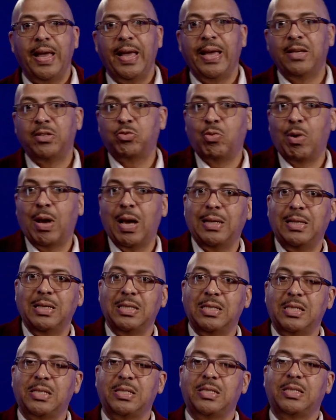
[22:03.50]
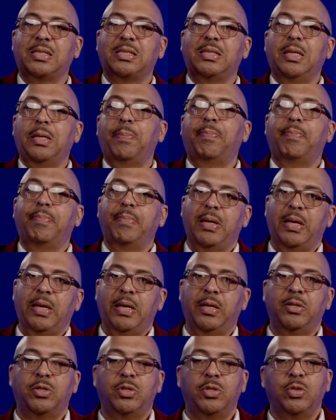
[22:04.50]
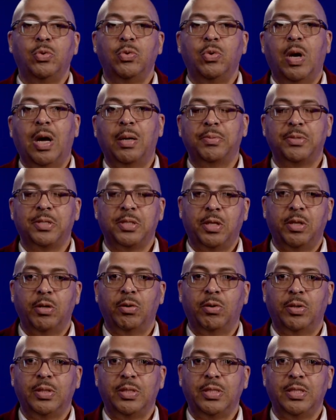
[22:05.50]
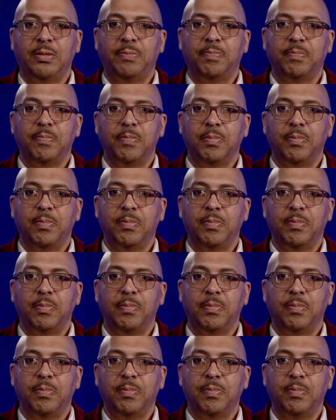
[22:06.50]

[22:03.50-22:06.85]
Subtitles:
and tried to slip into obscurity.